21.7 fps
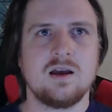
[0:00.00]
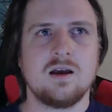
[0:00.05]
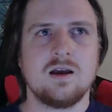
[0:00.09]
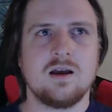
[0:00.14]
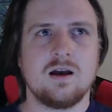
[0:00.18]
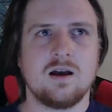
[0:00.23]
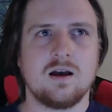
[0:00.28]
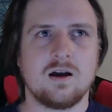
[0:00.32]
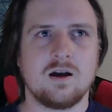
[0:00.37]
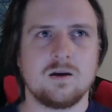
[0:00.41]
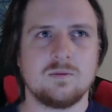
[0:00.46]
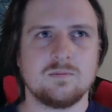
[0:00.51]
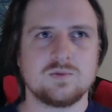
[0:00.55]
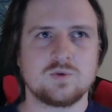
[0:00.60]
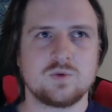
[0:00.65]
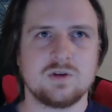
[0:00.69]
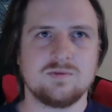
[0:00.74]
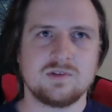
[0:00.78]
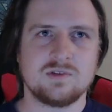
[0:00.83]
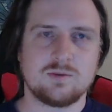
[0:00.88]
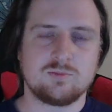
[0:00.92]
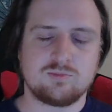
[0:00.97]
sort
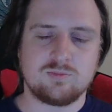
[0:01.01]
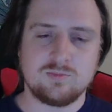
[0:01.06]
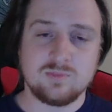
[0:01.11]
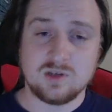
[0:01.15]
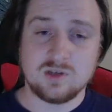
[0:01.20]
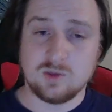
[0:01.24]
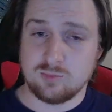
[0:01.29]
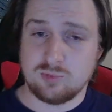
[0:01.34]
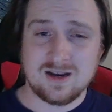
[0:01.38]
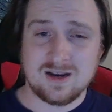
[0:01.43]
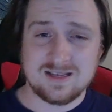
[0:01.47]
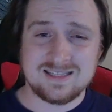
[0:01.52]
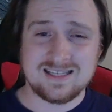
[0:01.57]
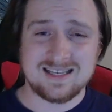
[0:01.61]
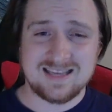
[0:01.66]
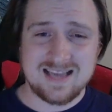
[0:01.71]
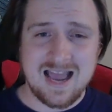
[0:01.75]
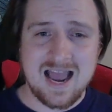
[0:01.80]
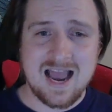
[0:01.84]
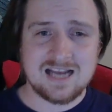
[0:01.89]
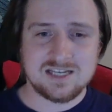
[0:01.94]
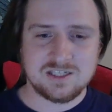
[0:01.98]
of a depressing
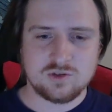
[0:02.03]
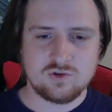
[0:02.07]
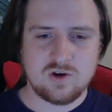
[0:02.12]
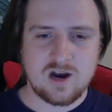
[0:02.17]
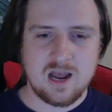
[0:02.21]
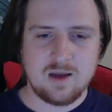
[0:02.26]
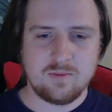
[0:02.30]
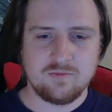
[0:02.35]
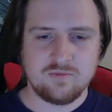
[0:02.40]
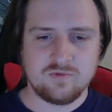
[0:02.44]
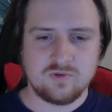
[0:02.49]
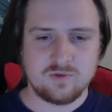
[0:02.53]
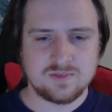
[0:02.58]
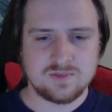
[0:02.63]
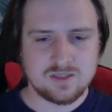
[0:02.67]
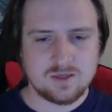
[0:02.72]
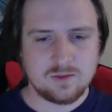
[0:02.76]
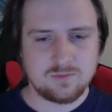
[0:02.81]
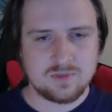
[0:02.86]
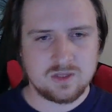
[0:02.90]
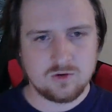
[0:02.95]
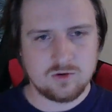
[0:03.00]
cash grab from
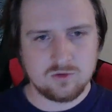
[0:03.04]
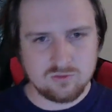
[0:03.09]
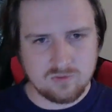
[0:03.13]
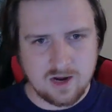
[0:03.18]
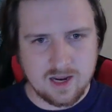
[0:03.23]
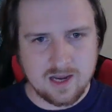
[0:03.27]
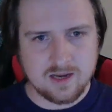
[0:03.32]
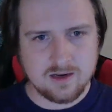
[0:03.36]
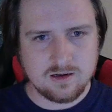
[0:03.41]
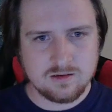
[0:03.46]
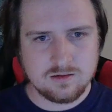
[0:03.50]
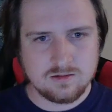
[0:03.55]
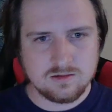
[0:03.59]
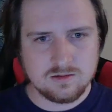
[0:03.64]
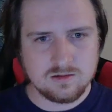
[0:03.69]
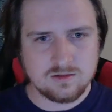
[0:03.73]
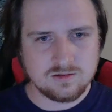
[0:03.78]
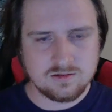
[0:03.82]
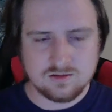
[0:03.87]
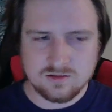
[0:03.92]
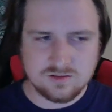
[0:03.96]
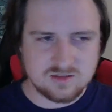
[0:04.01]
something great.
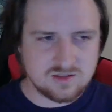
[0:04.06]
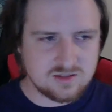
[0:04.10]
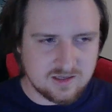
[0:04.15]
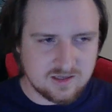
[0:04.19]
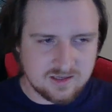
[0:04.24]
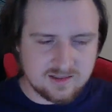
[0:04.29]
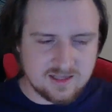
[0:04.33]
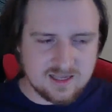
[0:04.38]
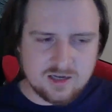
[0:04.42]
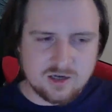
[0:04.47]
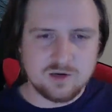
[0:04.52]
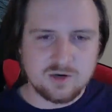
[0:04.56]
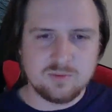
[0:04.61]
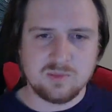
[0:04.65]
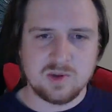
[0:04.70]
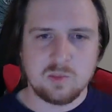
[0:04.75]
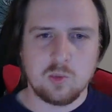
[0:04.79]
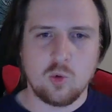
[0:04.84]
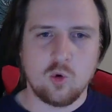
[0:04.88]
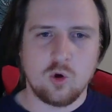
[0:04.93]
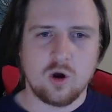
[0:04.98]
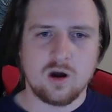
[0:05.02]
They couldn't be
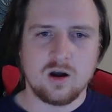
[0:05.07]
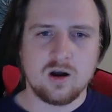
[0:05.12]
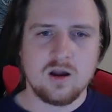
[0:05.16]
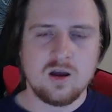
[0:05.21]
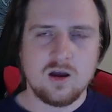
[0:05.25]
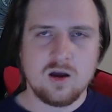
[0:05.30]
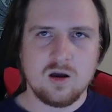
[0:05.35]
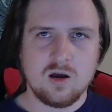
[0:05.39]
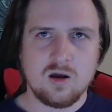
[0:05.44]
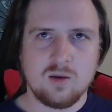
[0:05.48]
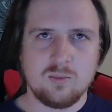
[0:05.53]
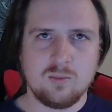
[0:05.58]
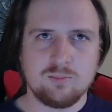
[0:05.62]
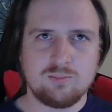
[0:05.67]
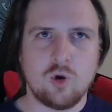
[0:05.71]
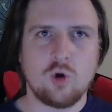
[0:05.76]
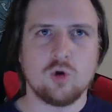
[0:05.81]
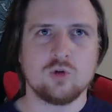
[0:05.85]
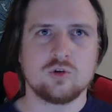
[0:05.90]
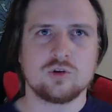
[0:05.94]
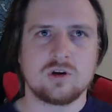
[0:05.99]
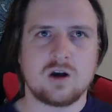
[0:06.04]
more
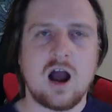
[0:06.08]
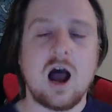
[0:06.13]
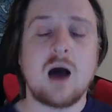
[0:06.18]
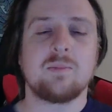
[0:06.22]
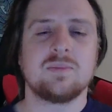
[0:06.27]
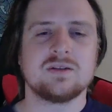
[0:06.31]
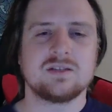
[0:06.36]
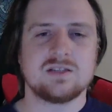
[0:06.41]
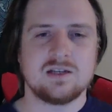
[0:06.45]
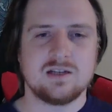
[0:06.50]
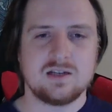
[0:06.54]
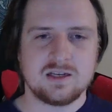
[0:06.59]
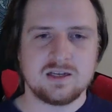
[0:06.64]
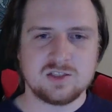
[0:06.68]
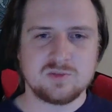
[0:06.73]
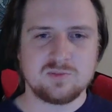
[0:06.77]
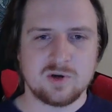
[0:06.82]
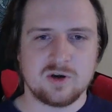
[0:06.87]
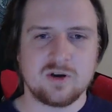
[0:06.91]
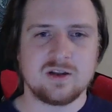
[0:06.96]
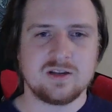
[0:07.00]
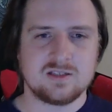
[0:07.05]
polar opposite
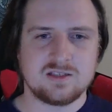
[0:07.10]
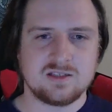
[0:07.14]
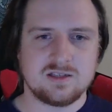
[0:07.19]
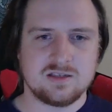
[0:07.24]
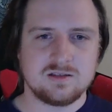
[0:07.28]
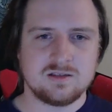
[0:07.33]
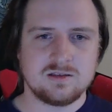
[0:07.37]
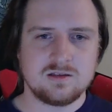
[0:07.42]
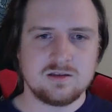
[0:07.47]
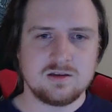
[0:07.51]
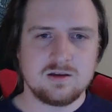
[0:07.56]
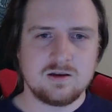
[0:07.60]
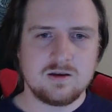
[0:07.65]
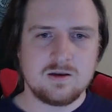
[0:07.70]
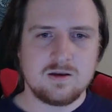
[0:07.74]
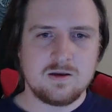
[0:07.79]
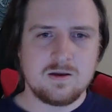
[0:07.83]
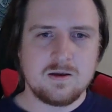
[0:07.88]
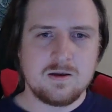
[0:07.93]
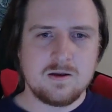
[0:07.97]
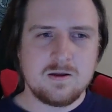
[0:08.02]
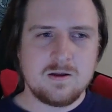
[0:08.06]
experiences.
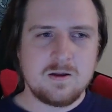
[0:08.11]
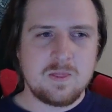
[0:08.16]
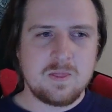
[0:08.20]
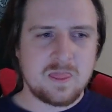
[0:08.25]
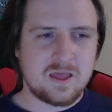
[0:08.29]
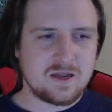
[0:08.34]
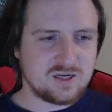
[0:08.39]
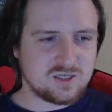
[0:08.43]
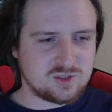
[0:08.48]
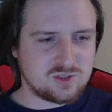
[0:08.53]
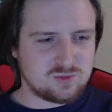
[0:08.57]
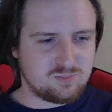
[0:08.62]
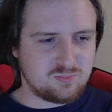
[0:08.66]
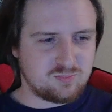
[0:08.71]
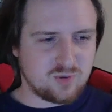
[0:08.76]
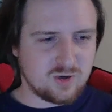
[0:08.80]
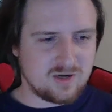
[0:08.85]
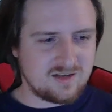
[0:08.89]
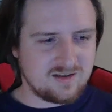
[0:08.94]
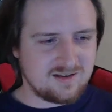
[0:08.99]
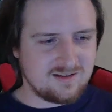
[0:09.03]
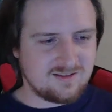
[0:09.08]
They just
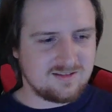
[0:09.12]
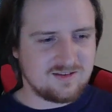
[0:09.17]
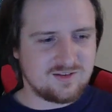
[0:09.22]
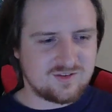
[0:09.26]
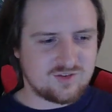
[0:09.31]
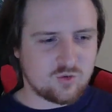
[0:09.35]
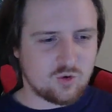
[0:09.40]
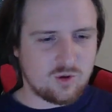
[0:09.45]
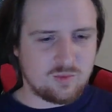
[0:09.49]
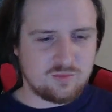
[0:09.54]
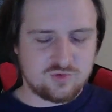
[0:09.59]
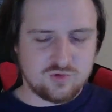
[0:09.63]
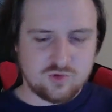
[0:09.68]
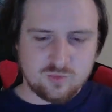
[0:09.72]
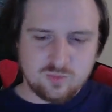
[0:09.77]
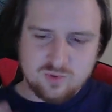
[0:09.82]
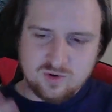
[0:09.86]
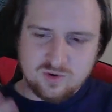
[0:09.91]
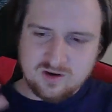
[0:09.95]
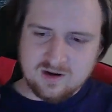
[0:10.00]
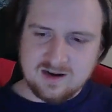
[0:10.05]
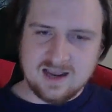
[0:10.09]
put the
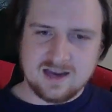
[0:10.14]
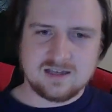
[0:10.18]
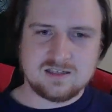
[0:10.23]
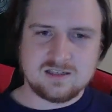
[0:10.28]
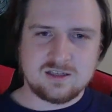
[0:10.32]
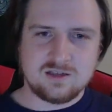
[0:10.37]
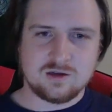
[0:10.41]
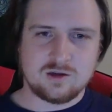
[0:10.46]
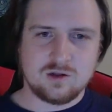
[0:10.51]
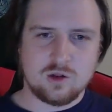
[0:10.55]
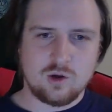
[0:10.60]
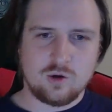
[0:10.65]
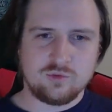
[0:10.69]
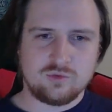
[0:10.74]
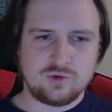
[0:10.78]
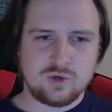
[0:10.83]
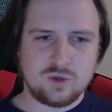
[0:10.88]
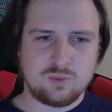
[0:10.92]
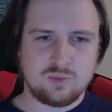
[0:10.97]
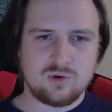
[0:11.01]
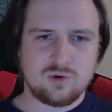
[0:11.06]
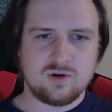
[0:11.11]
Stormtrooper next to the Clone
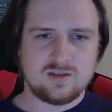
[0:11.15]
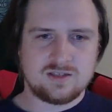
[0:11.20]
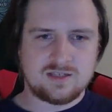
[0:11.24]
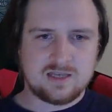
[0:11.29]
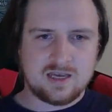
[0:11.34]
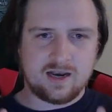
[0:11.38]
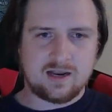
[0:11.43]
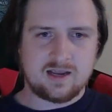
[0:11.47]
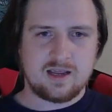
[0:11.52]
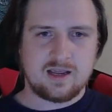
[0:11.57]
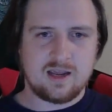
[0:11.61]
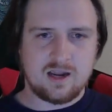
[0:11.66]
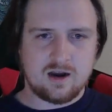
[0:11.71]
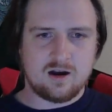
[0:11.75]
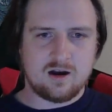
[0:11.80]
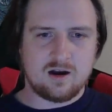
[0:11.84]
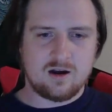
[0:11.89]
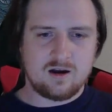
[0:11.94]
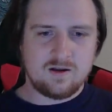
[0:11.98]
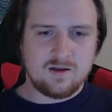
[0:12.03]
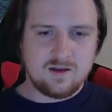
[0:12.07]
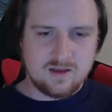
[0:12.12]
Trooper and said,
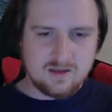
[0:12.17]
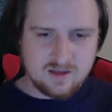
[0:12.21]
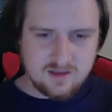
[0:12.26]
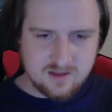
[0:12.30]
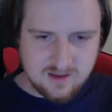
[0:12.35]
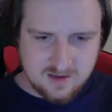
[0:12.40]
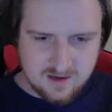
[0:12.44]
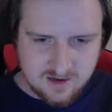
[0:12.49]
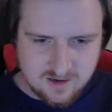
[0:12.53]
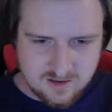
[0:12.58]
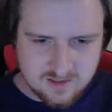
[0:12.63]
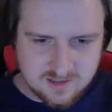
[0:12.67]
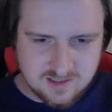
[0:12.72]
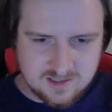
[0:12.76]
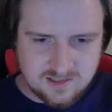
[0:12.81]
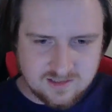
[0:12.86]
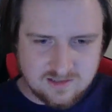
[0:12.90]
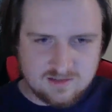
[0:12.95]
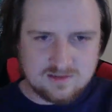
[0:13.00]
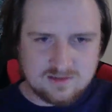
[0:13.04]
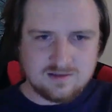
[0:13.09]
here's